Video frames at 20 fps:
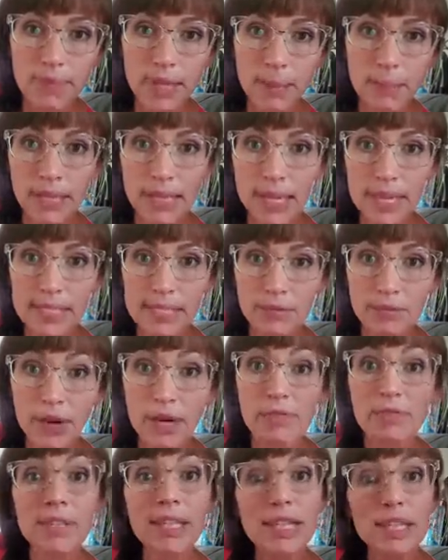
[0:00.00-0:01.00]
Because
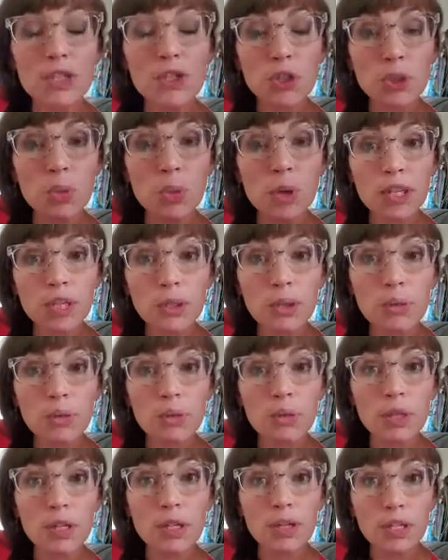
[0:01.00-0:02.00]
I really do want
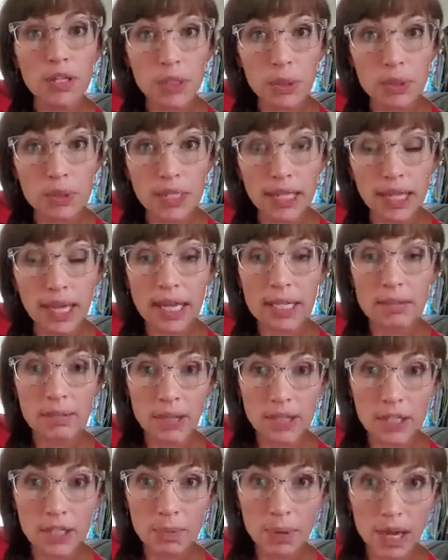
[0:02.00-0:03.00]
you using as
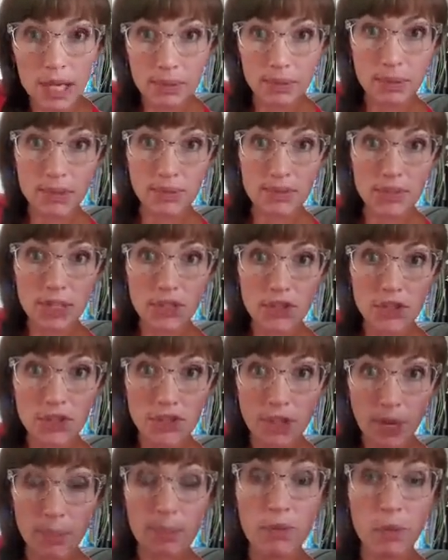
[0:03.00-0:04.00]
much as possible of the
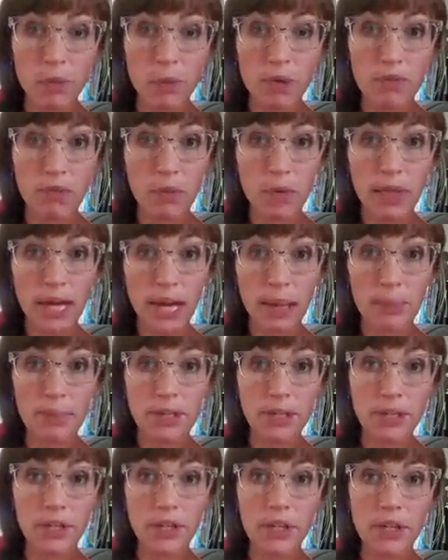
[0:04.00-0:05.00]
chapter 1
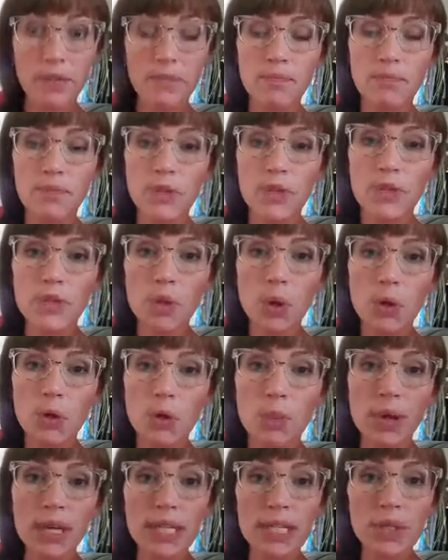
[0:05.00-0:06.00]
vocabulary. So
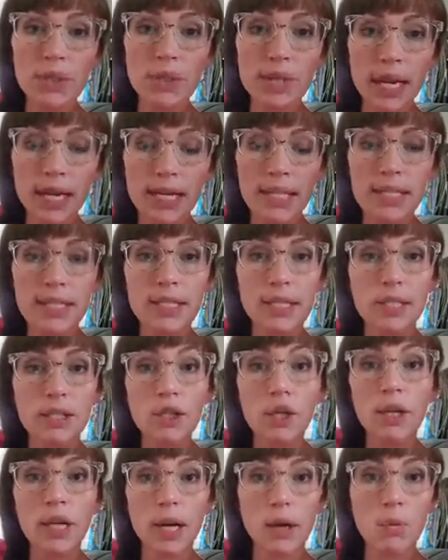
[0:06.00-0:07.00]
the way to do that is to
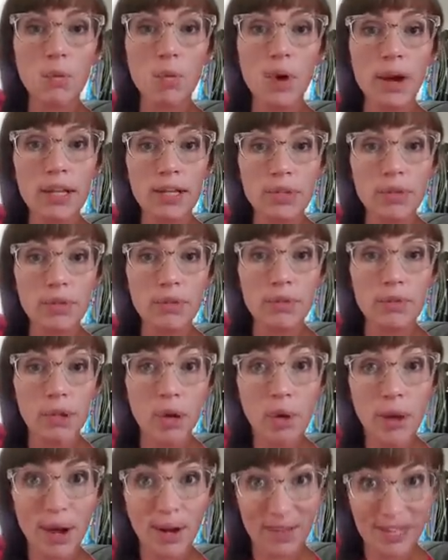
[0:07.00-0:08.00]
look at what you
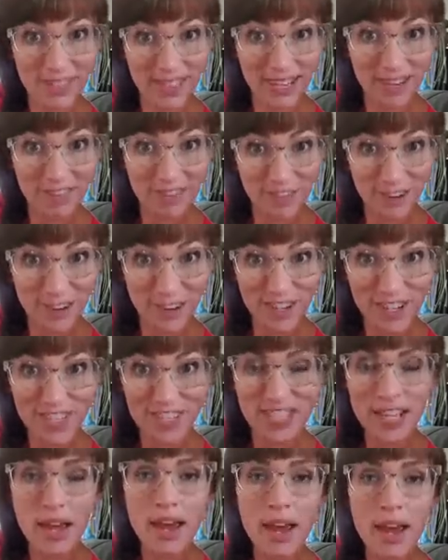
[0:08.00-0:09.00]
know how to say
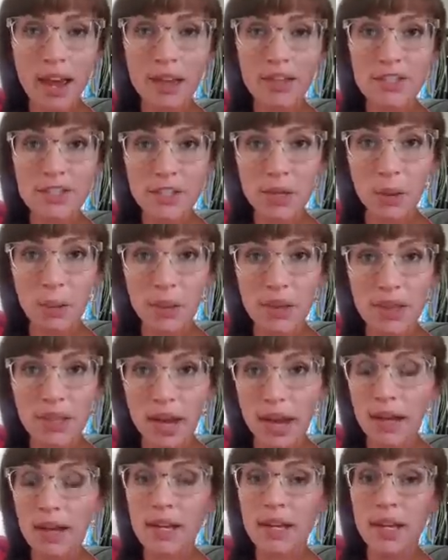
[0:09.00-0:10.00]
first and start with
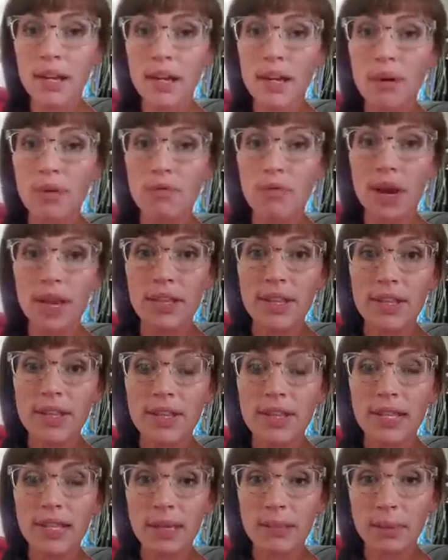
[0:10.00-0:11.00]
that rather
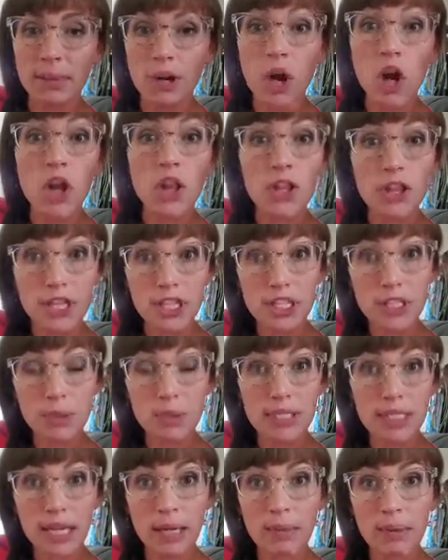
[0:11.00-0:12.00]
than thinking about all the things you
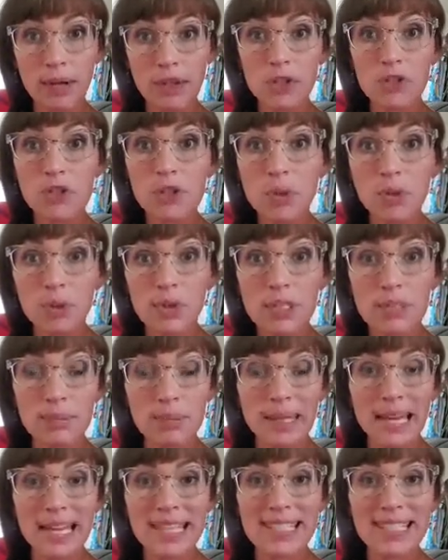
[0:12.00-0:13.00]
would say about your school
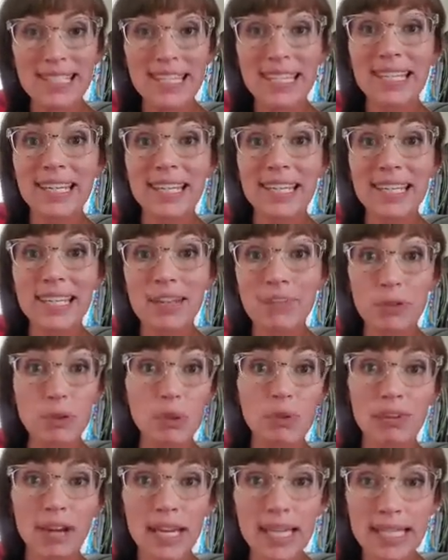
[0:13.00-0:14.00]
supplies if you
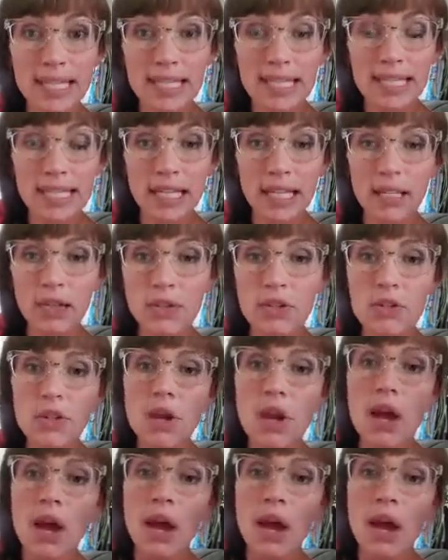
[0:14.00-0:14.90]
were writing this in English.